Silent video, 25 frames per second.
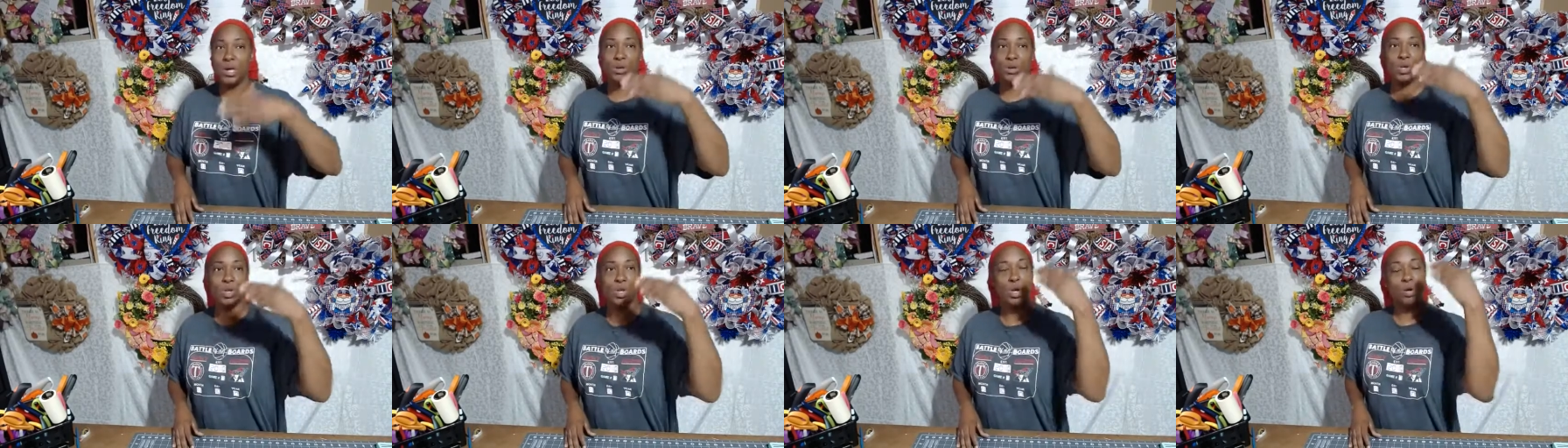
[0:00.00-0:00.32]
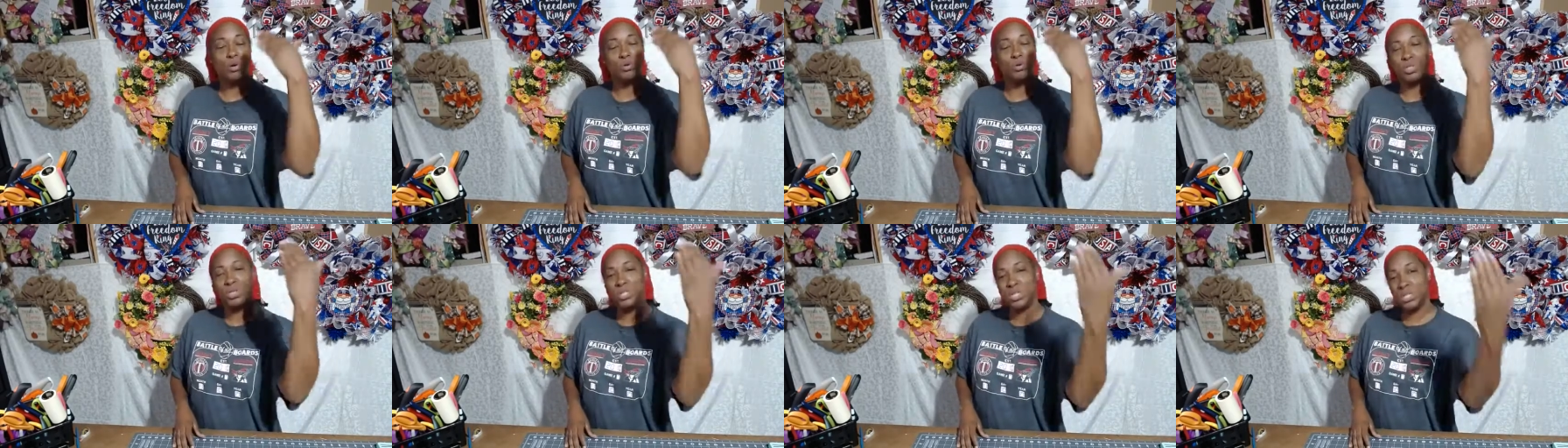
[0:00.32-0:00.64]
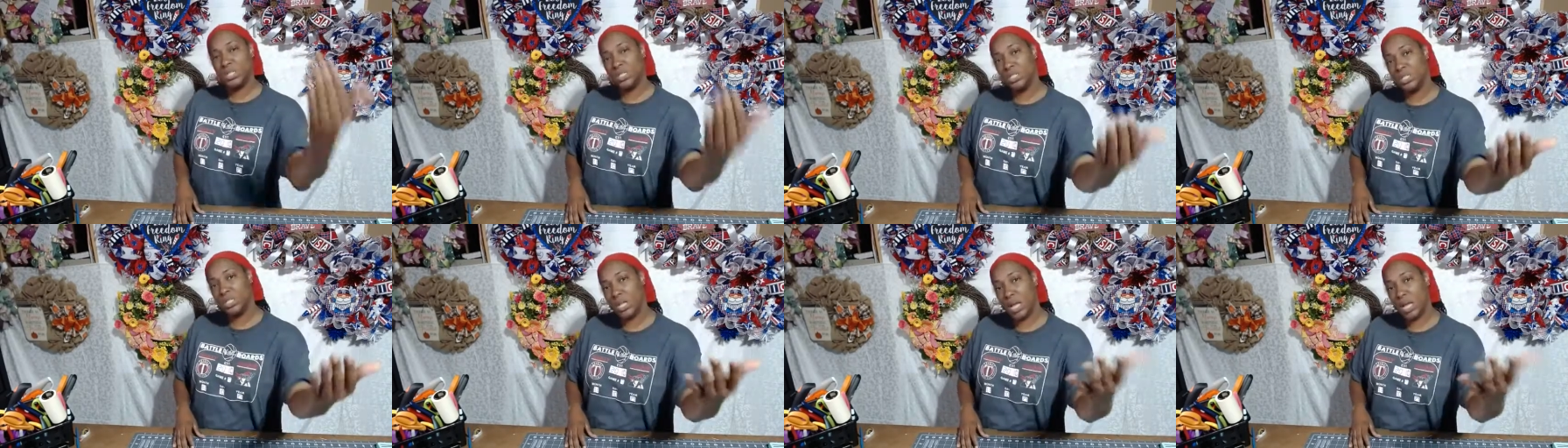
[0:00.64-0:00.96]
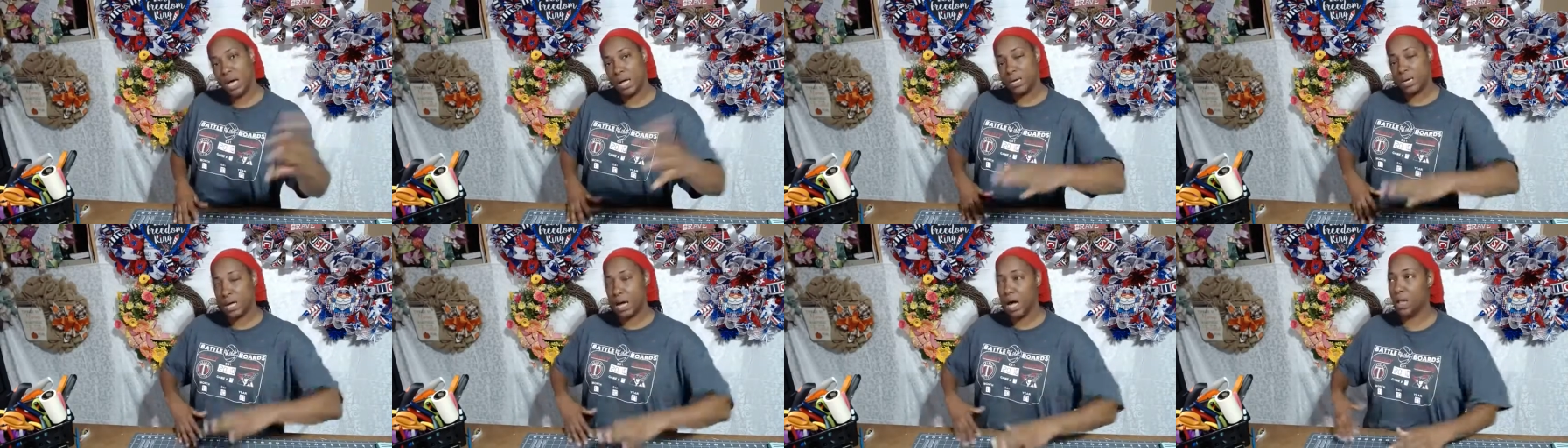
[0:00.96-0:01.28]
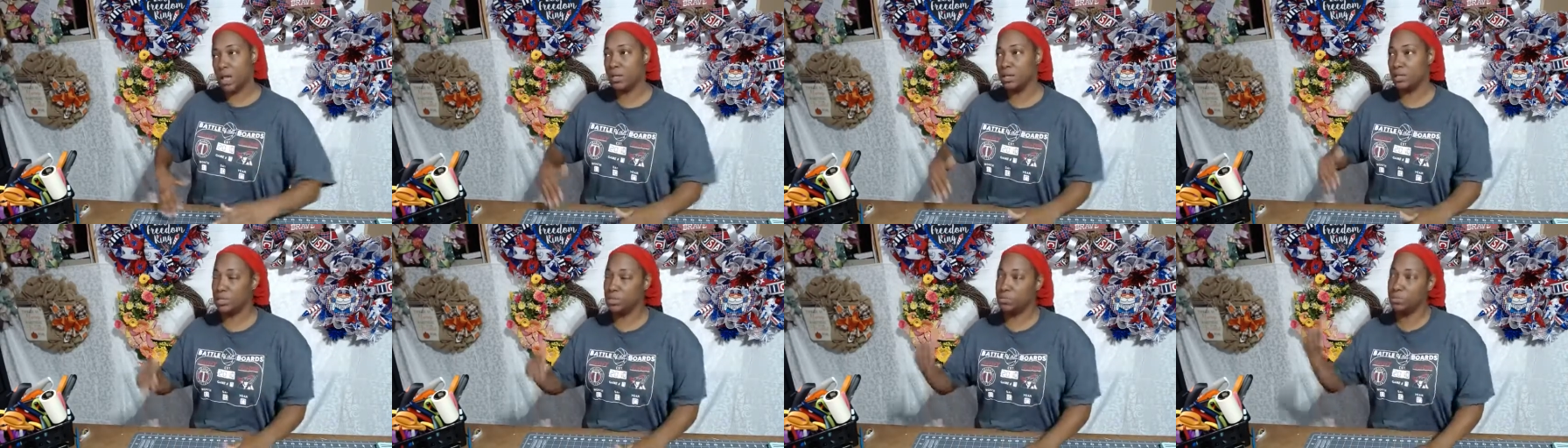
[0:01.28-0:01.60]

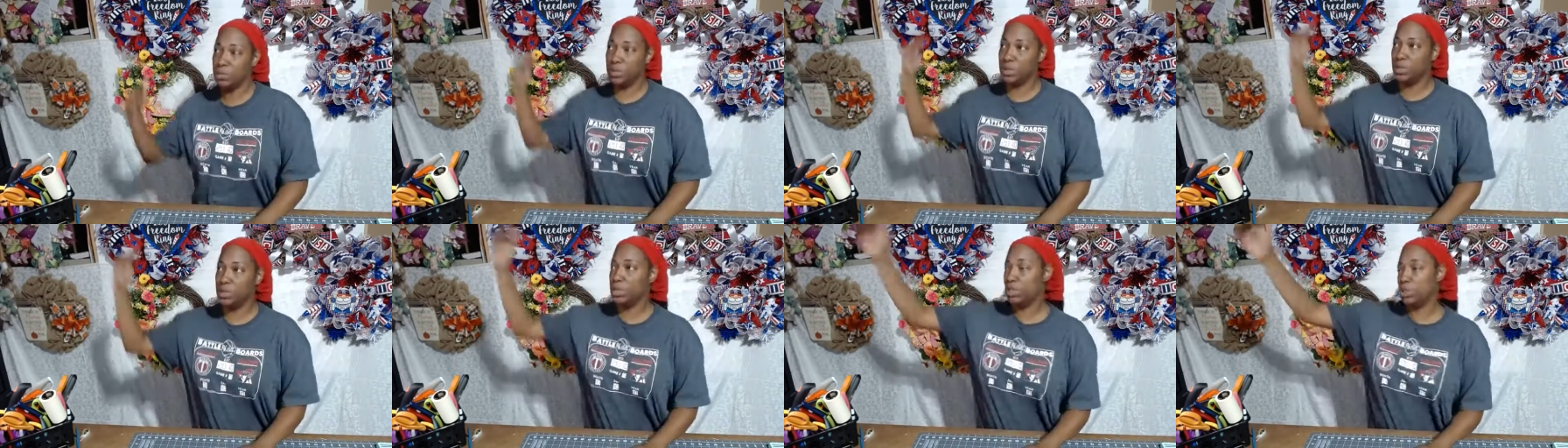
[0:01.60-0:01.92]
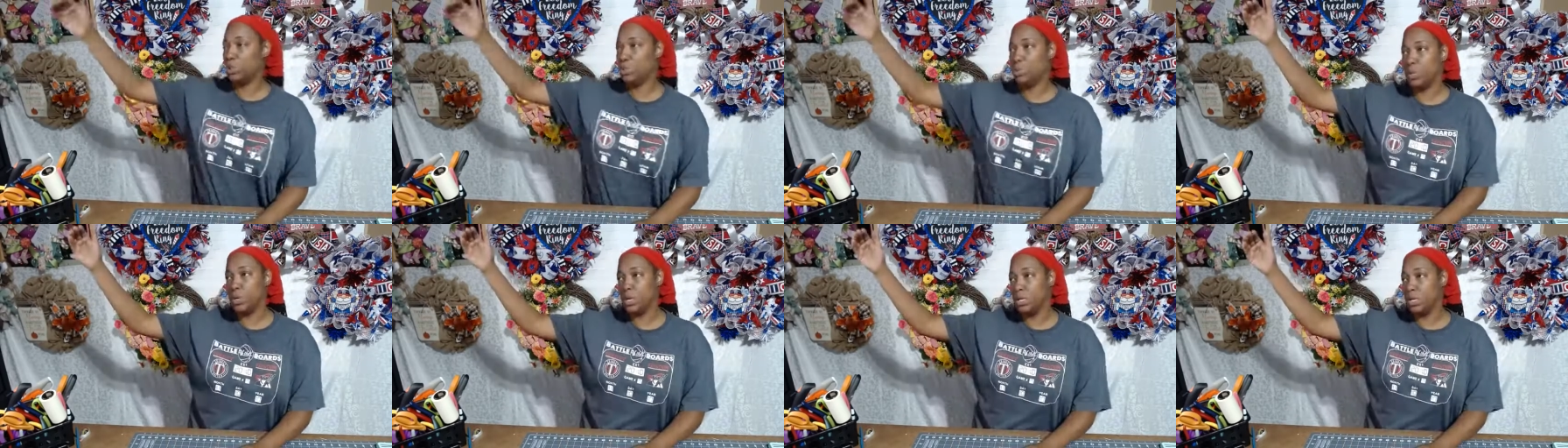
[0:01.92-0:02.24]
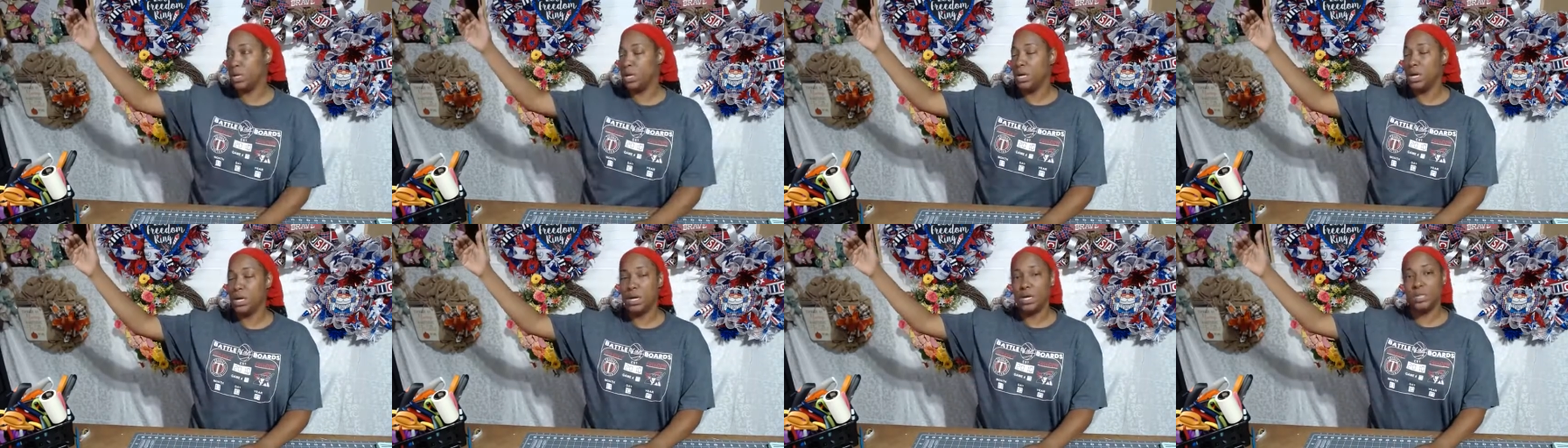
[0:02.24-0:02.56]
$69, but this one